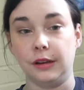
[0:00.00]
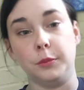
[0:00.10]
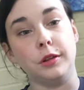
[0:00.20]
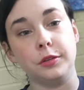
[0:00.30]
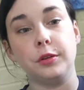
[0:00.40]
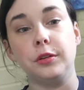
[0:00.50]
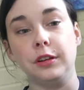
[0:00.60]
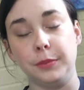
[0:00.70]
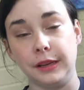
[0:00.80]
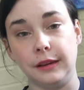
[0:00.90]
I'm also
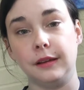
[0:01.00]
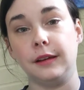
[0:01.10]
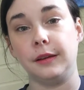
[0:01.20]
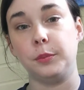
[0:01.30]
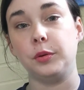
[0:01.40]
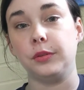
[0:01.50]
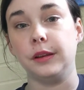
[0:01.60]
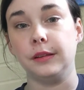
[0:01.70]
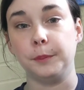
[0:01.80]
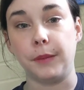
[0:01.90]
going to be
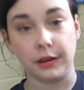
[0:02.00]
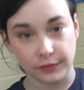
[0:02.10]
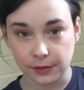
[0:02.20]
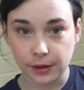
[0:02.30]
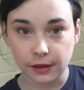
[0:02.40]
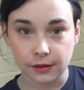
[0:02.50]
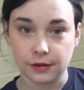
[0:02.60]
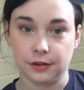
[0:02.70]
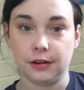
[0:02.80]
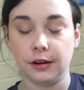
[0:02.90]
posting my feedback
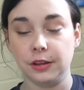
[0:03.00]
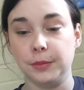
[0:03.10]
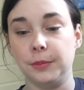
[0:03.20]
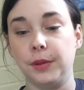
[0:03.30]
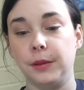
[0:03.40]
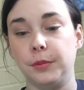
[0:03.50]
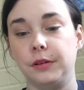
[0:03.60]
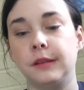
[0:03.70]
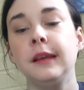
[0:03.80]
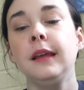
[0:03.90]
on your argument papers.